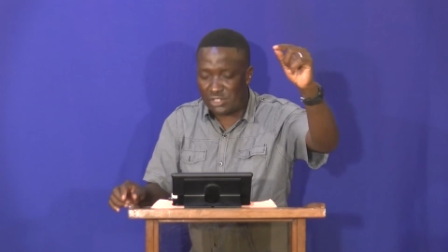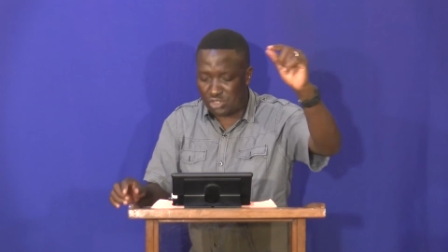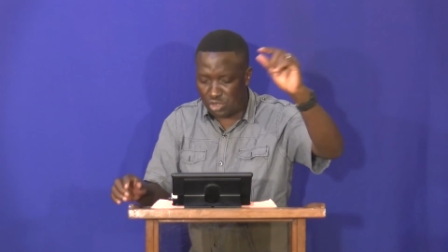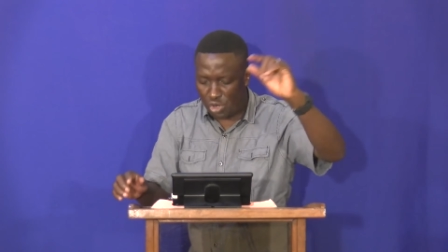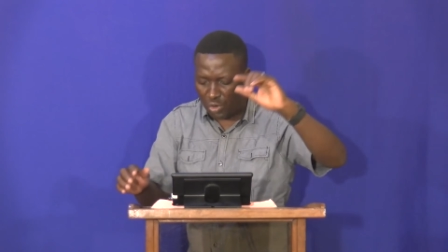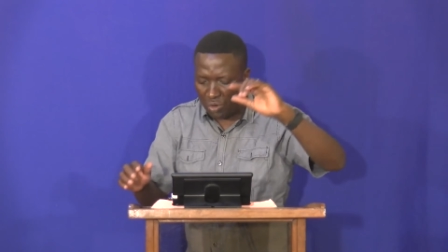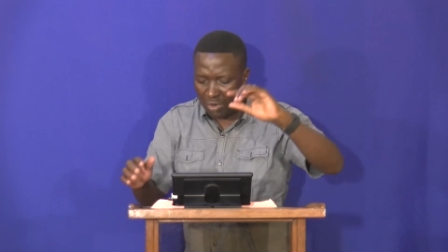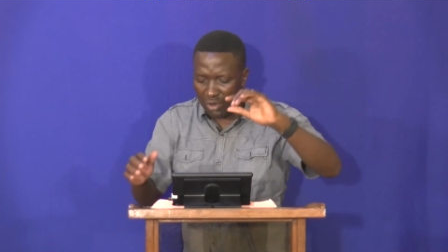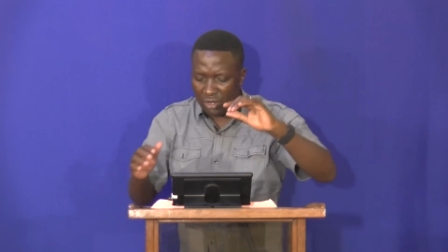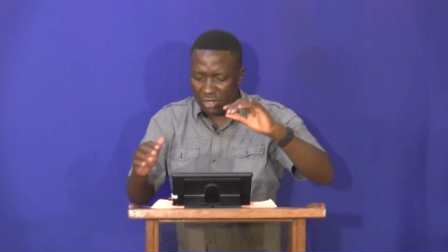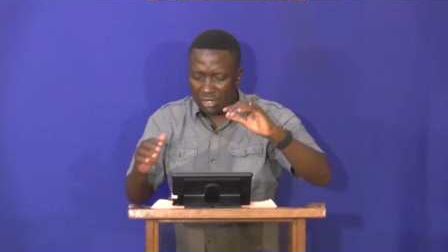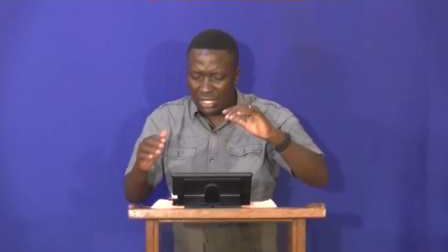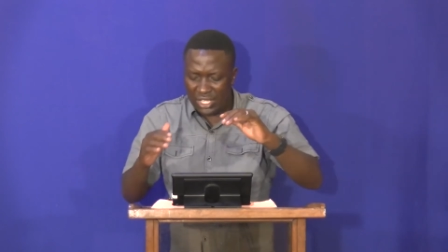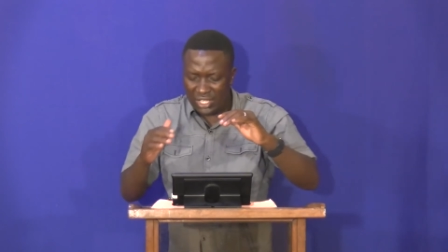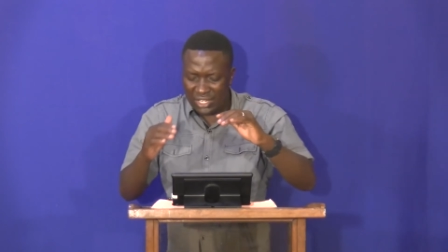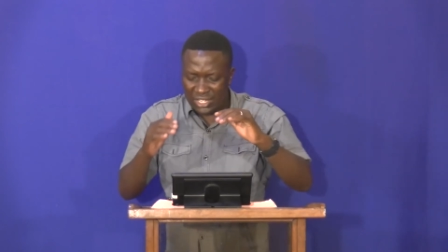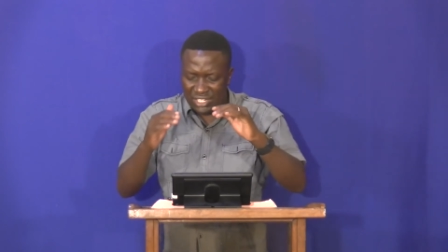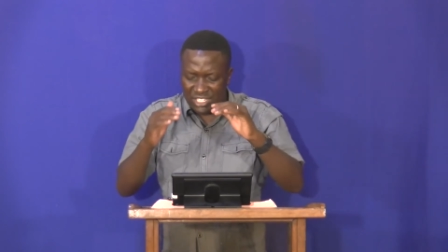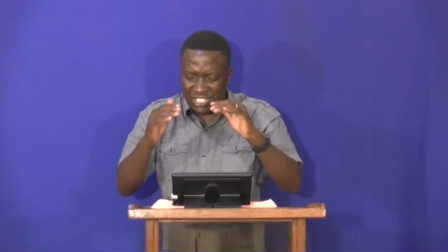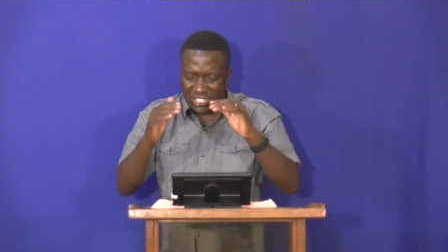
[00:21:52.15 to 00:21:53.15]
So,
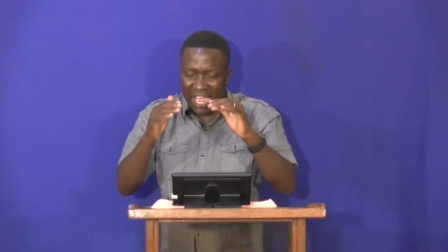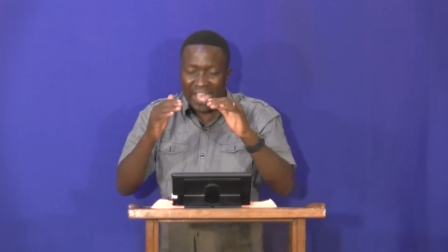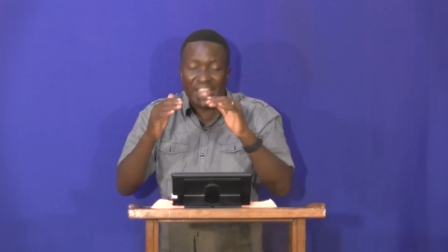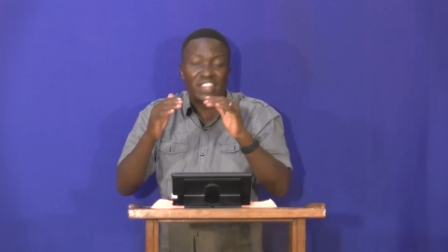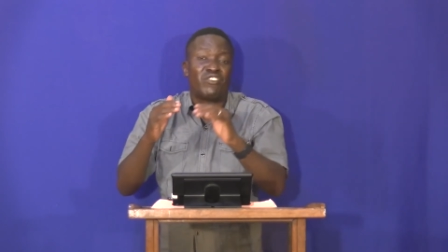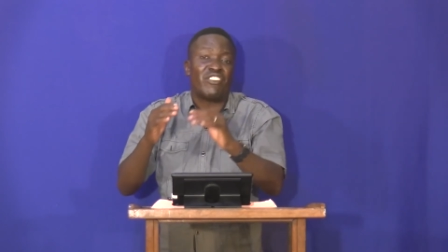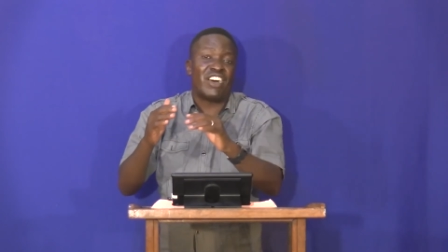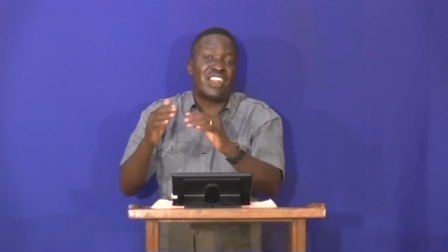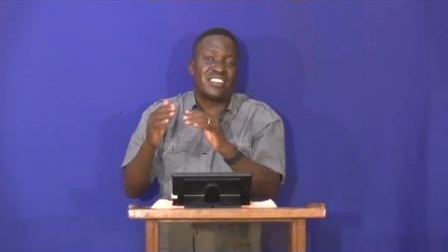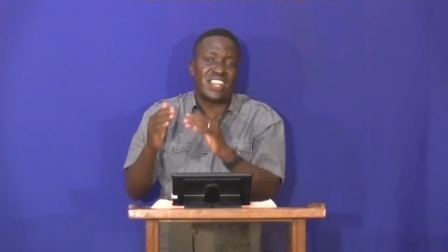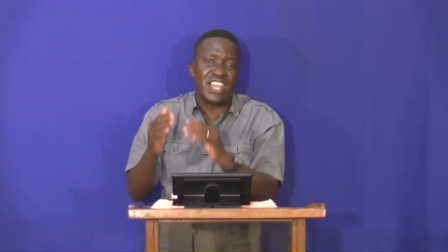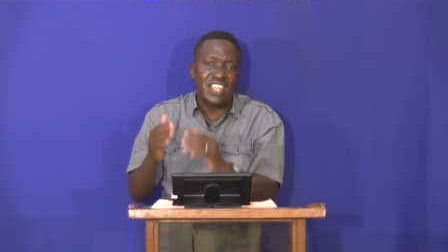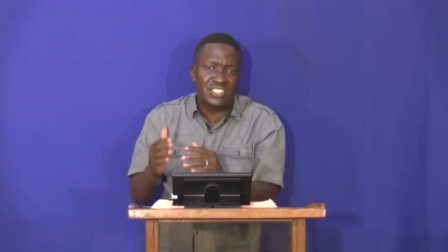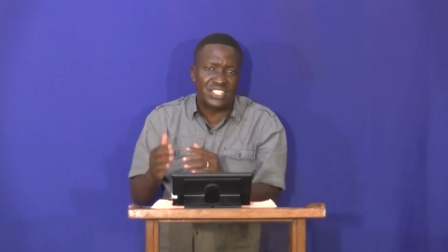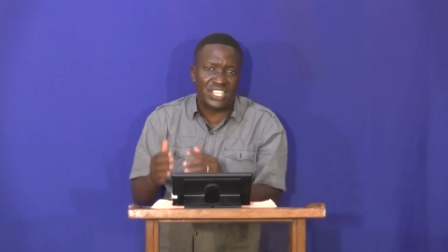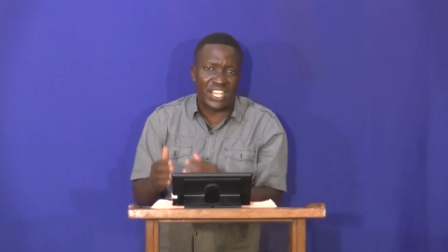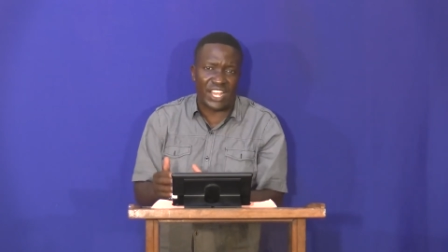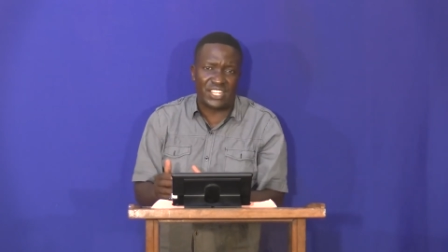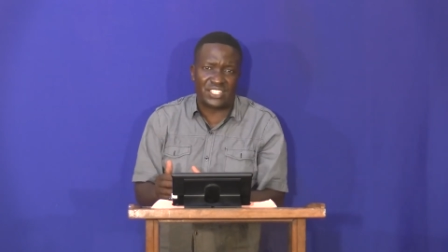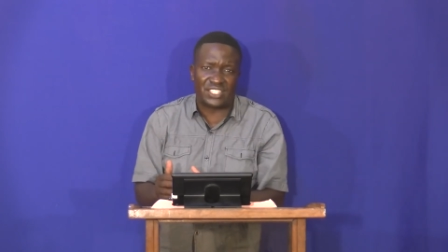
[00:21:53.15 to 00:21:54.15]
it is
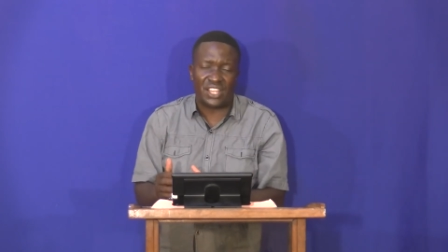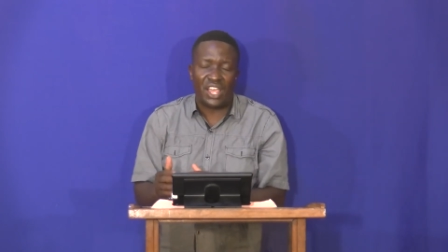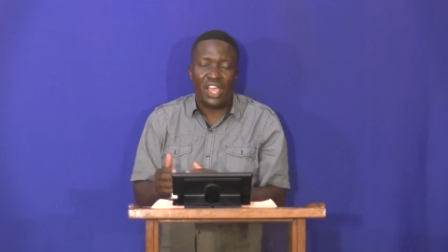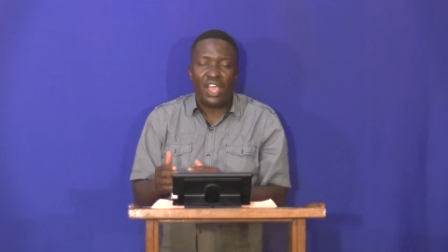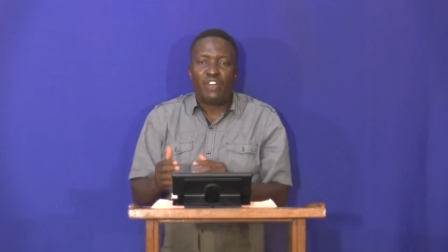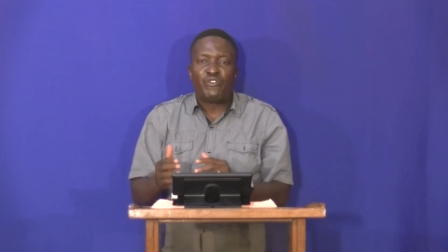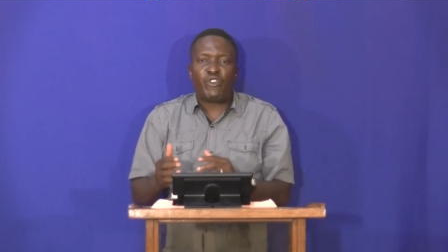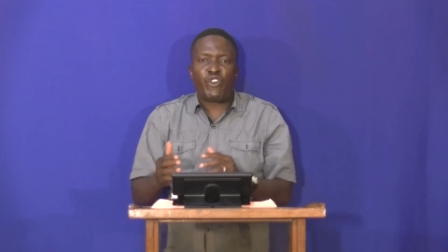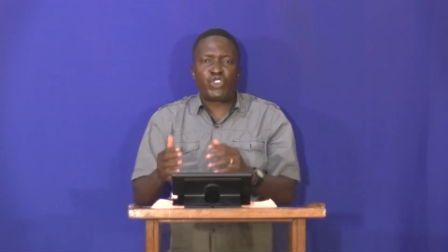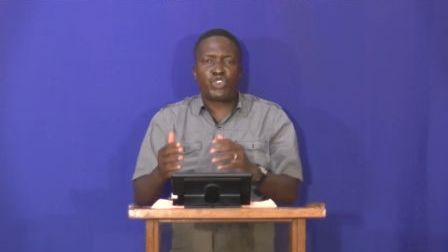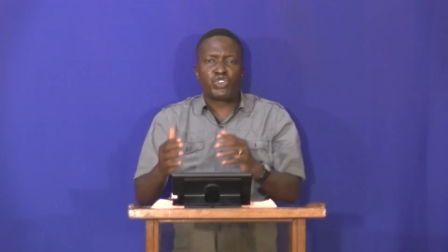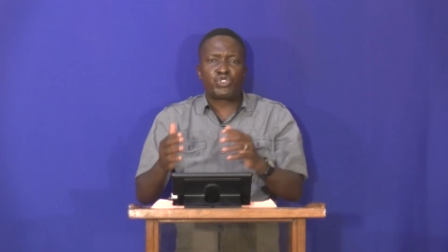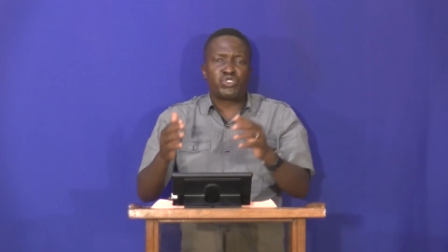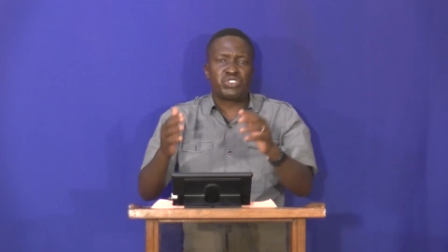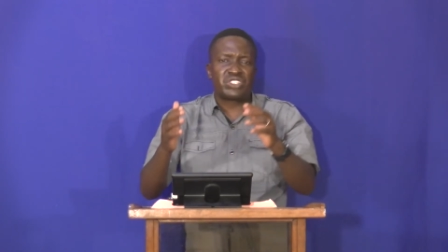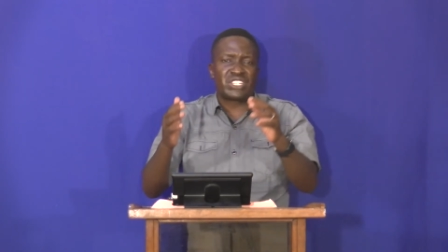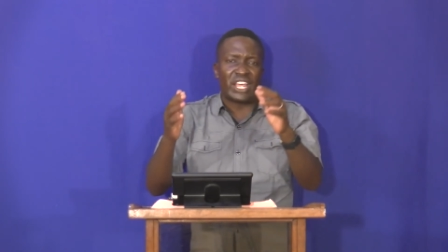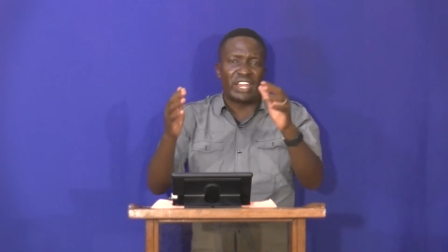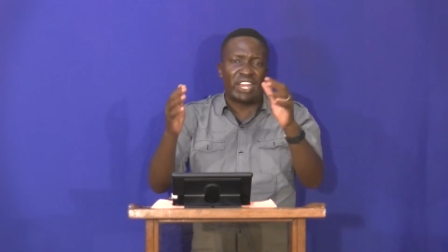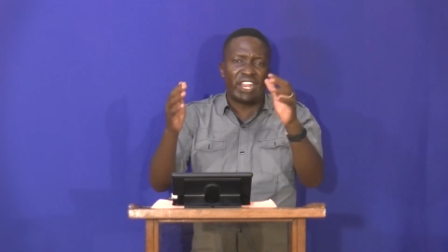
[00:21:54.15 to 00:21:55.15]
advantageous for you to
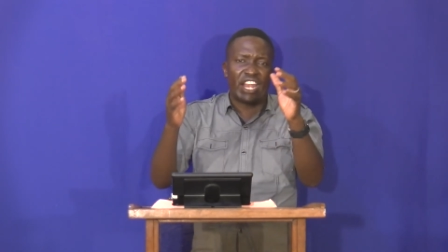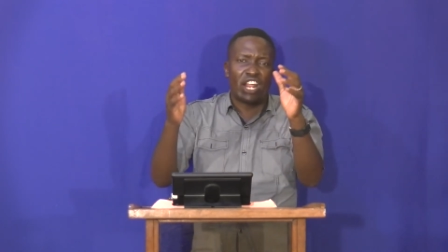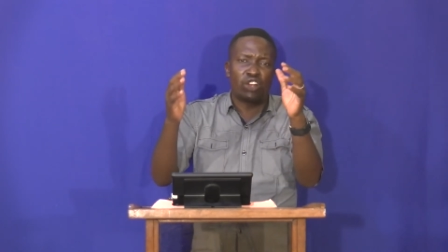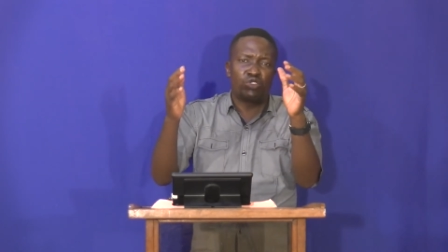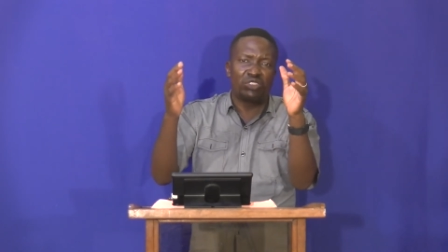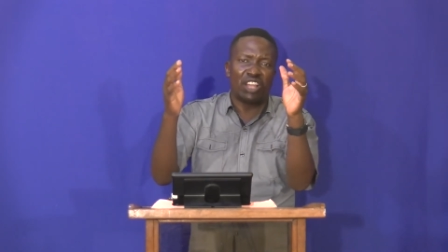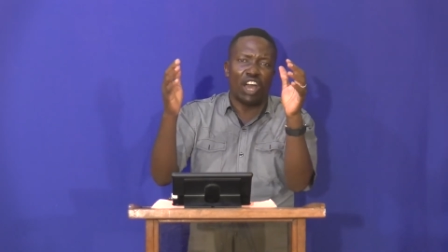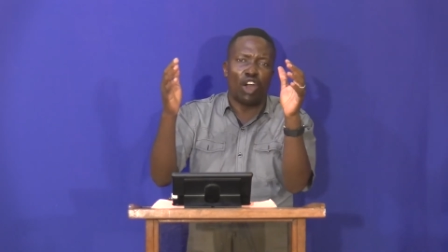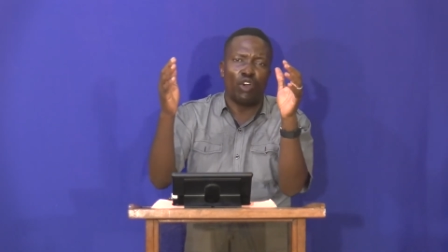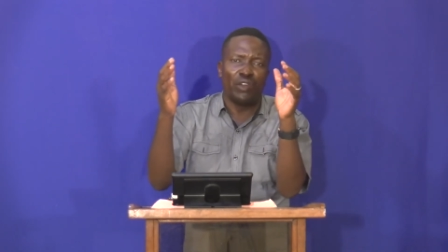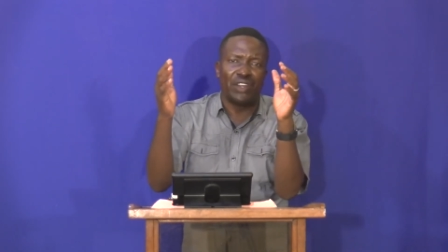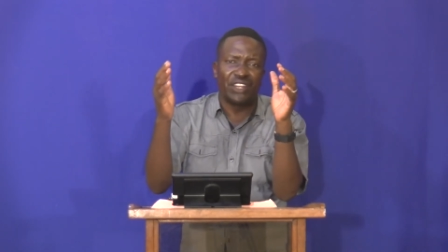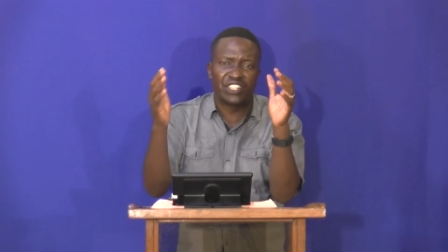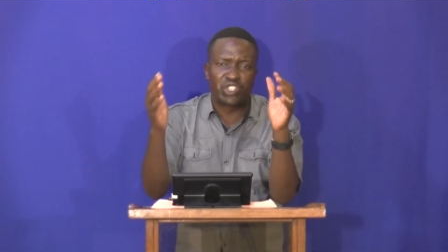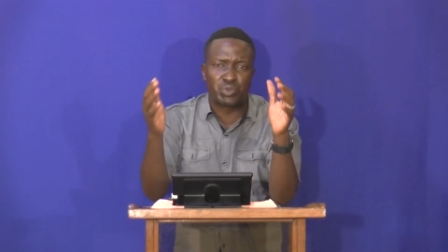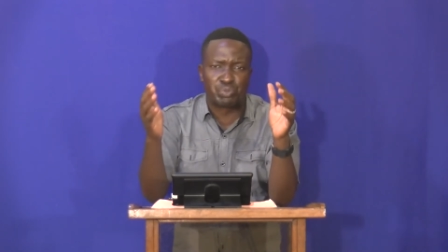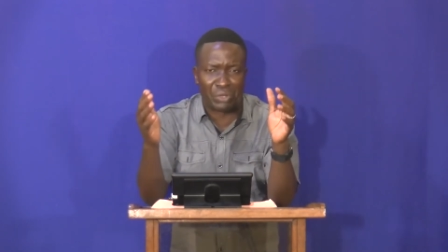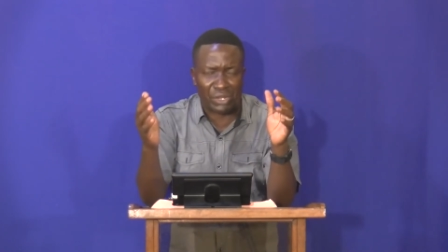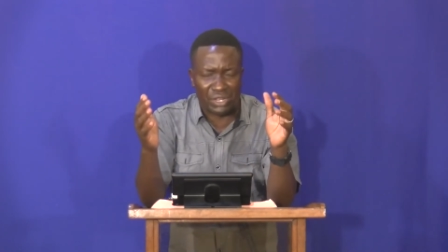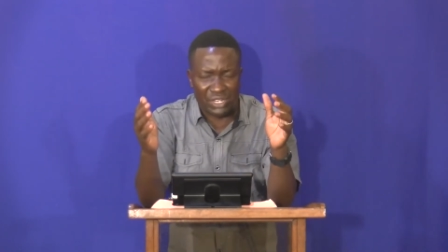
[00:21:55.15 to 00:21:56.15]
surrender to the Holy
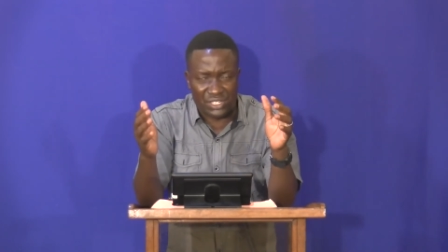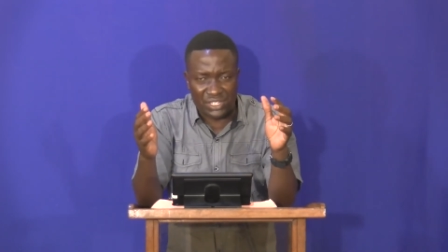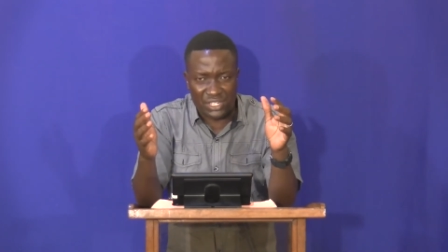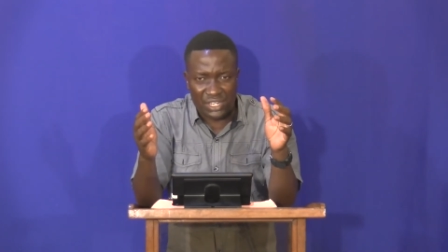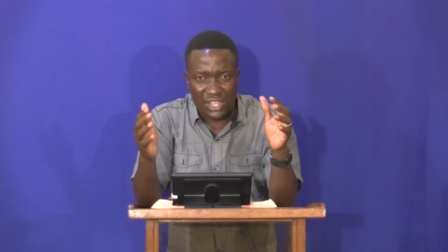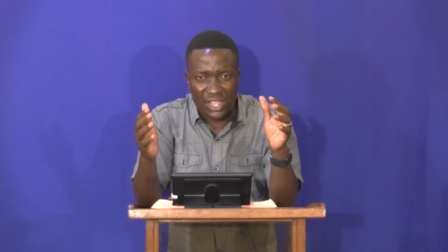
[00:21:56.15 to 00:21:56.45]
Spirit.